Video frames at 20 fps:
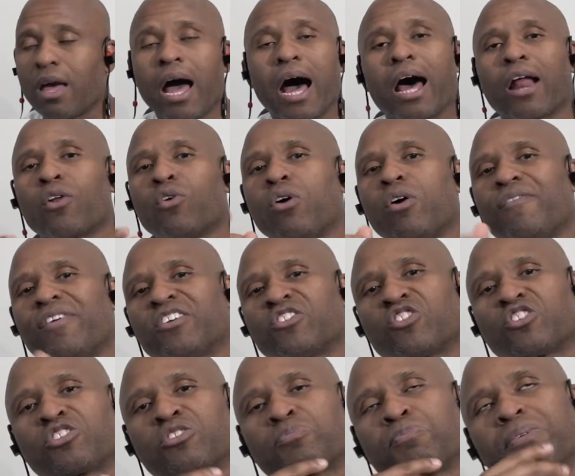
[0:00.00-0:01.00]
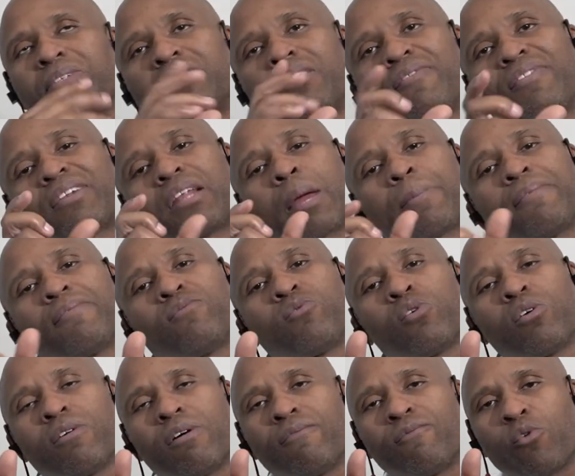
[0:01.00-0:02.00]
I don't know if there's a specific type of
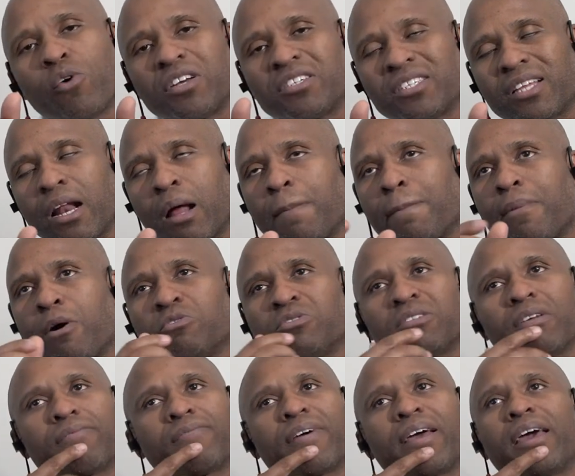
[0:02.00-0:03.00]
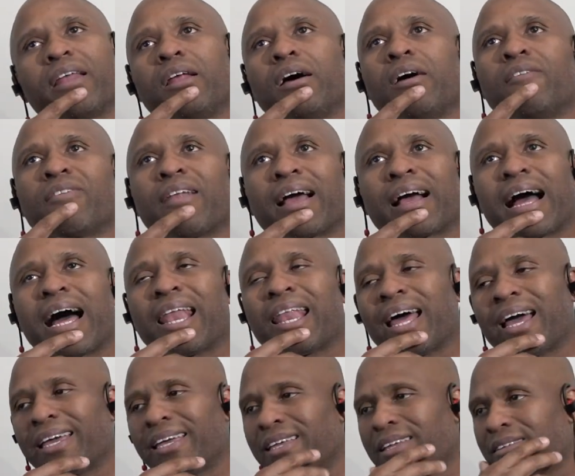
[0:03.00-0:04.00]
vo voice that I'm most a fan of. Like I
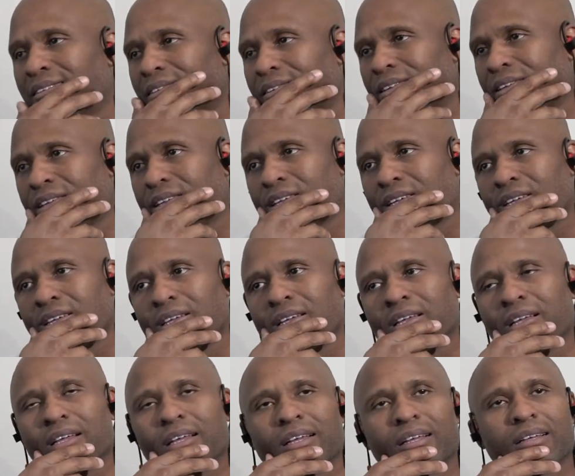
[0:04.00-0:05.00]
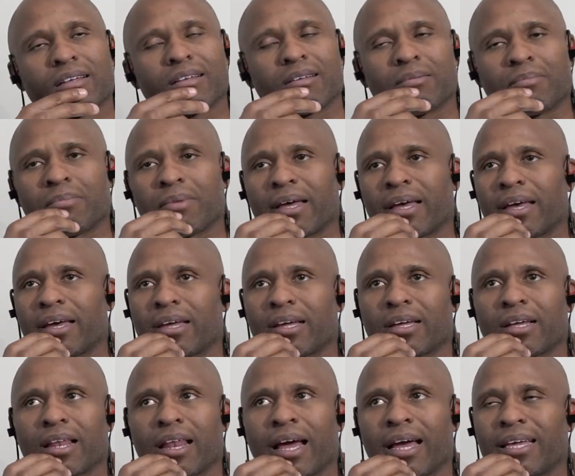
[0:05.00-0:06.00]
like, man,
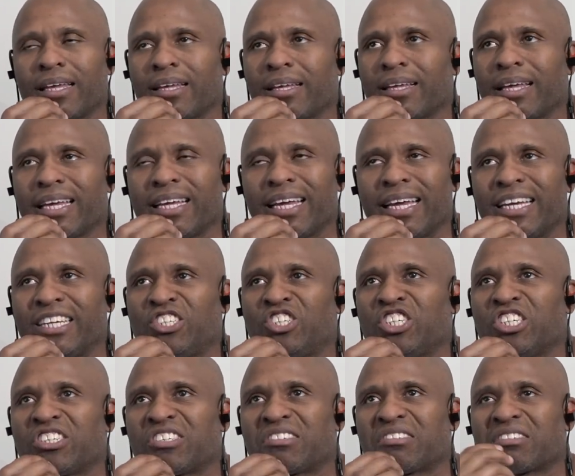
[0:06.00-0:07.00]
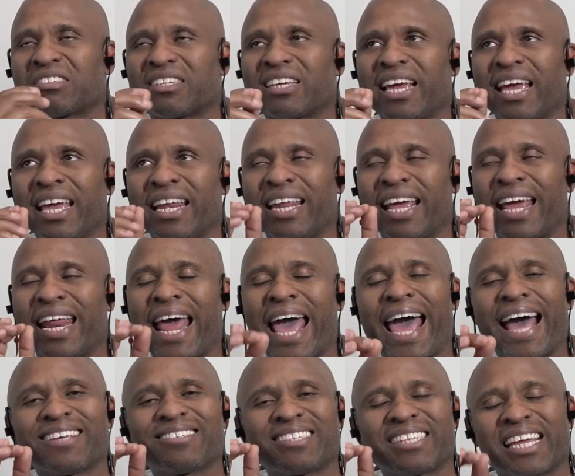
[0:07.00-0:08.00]
like it, it just it it
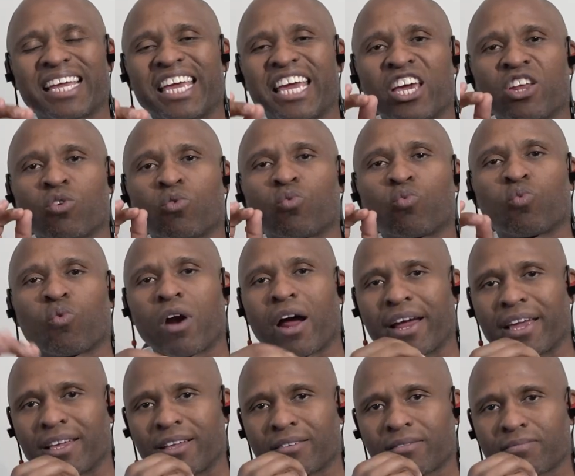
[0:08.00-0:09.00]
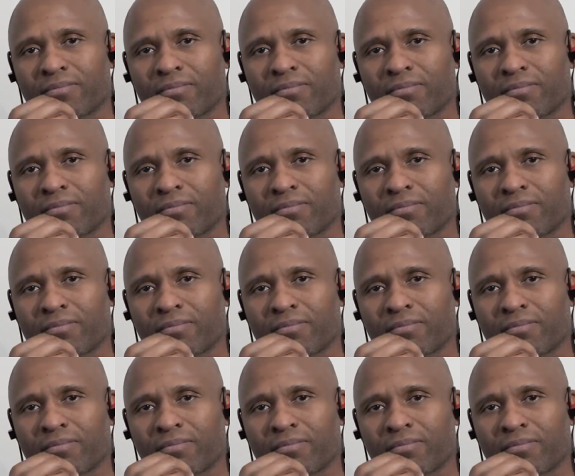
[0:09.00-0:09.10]
has to hit right